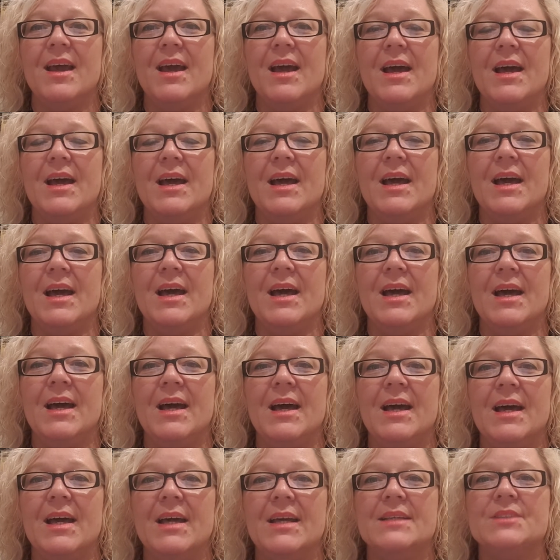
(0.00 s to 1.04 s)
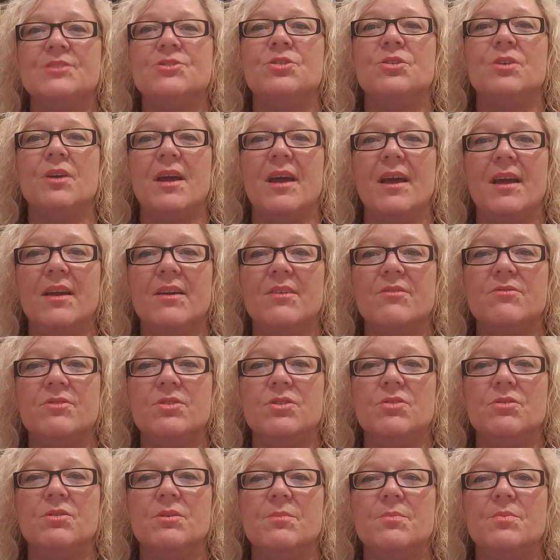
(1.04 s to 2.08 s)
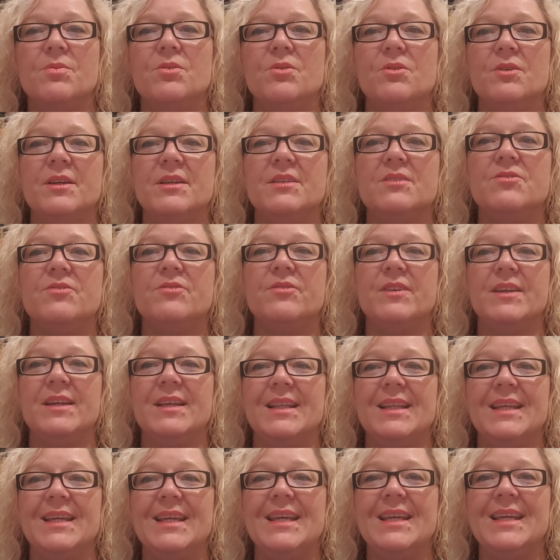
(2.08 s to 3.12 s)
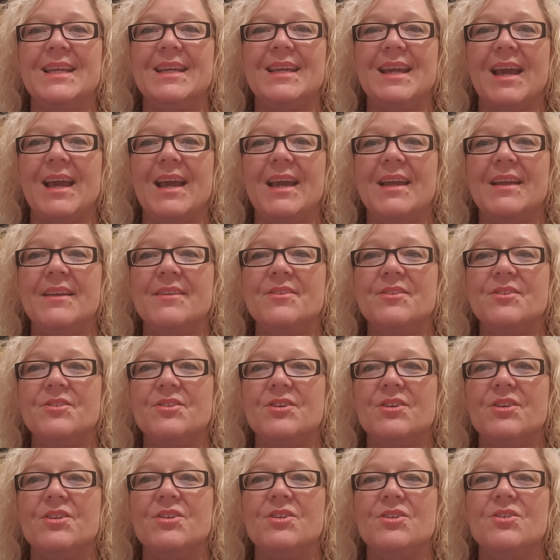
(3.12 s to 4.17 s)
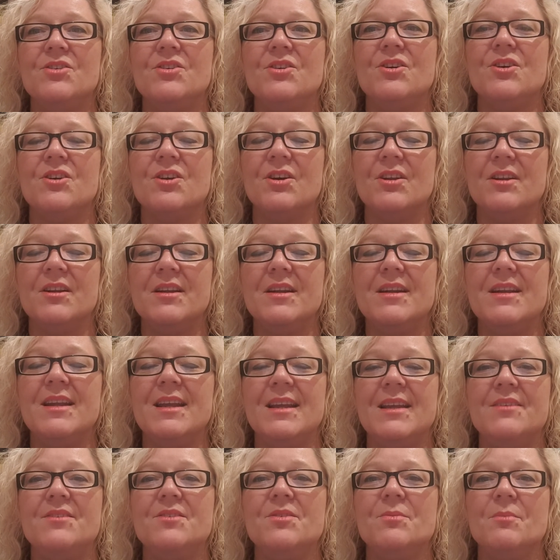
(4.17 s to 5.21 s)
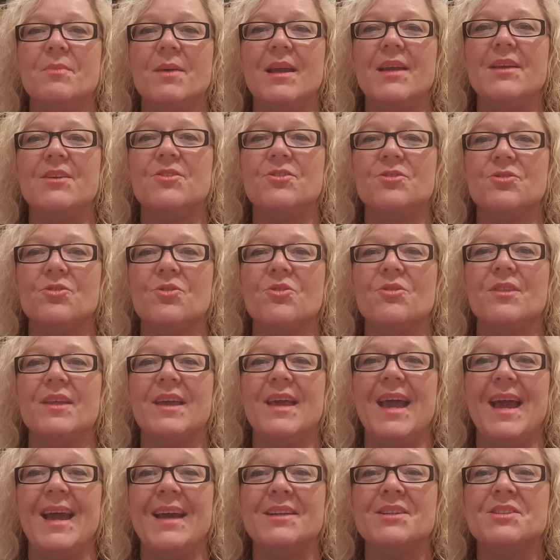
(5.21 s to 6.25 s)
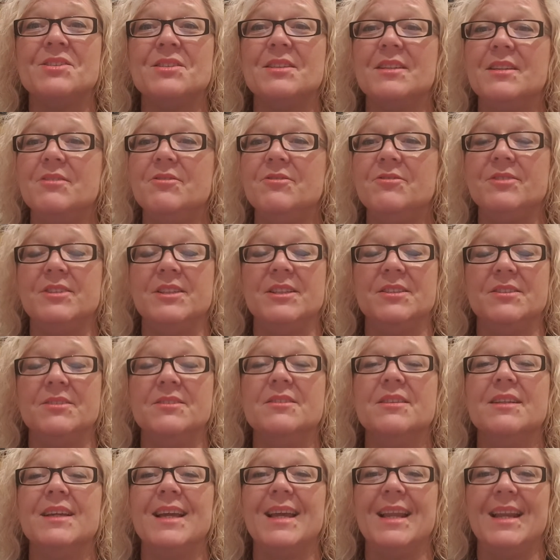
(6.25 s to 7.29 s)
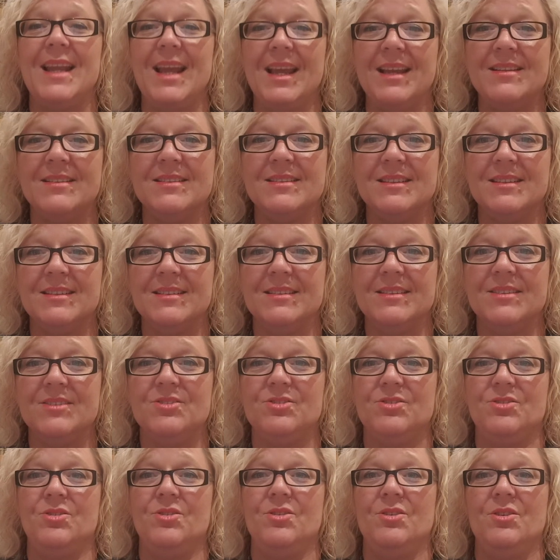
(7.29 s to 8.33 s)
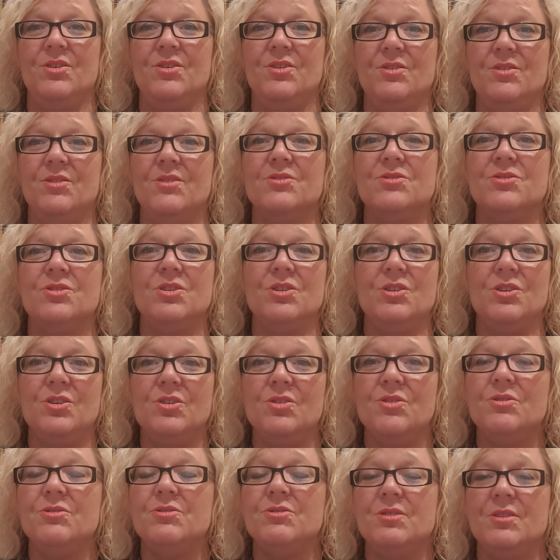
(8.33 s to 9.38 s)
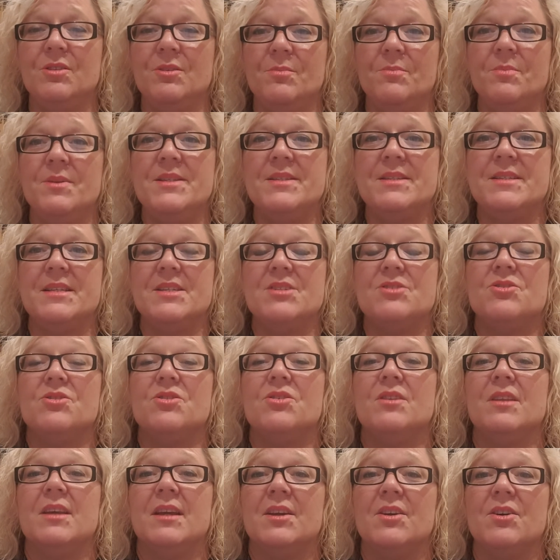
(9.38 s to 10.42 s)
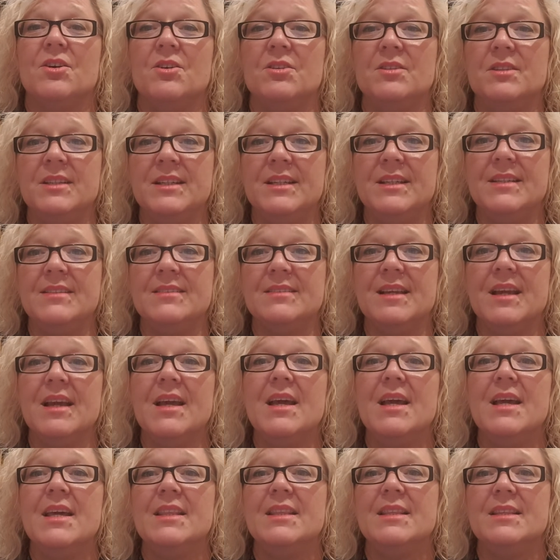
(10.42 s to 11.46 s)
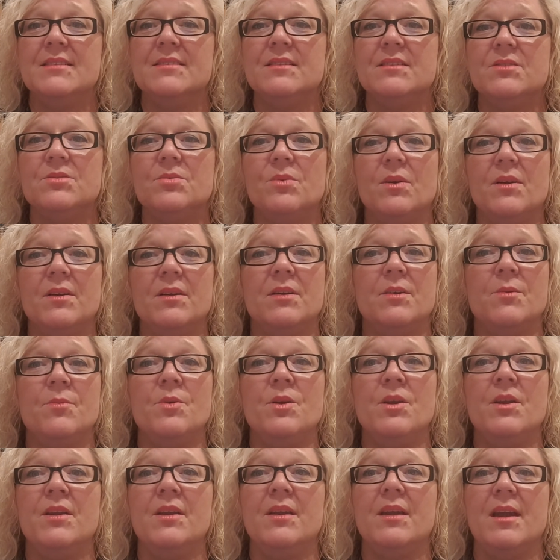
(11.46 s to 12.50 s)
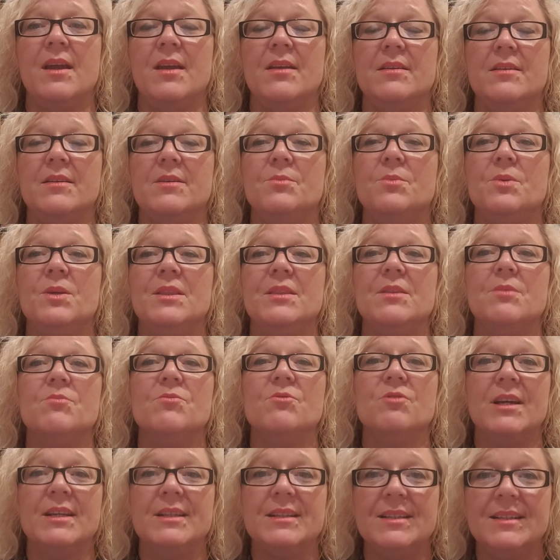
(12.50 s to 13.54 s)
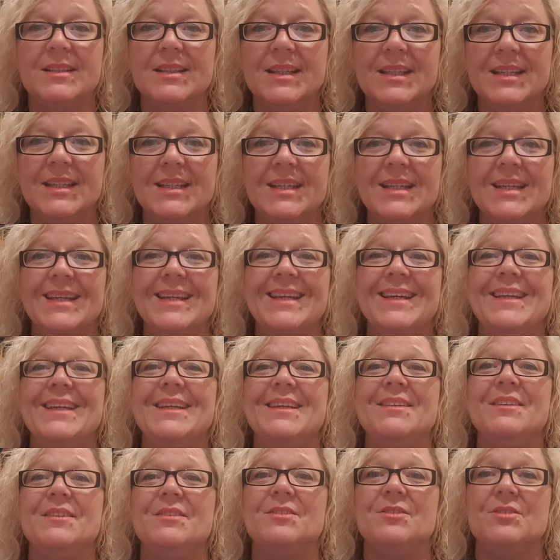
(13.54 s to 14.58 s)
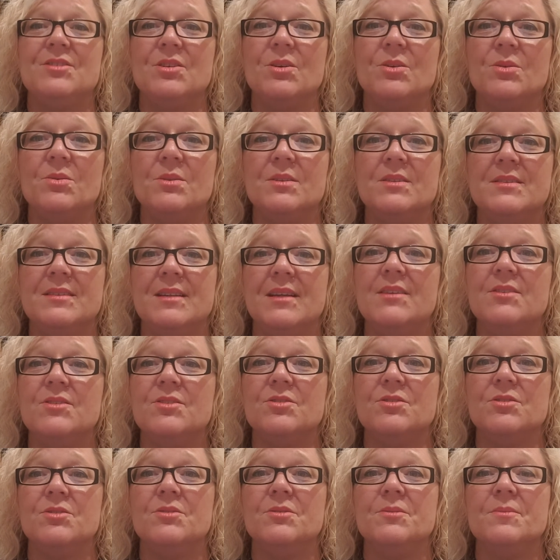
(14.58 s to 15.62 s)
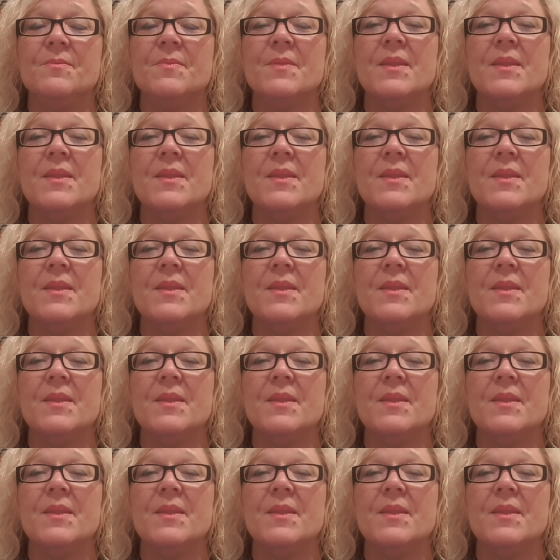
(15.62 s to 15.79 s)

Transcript: To have your employees feeling engaged, you're going to need to make sure they actually feel connected to the business, to their colleagues. This is why communicating with them regularly is so essential.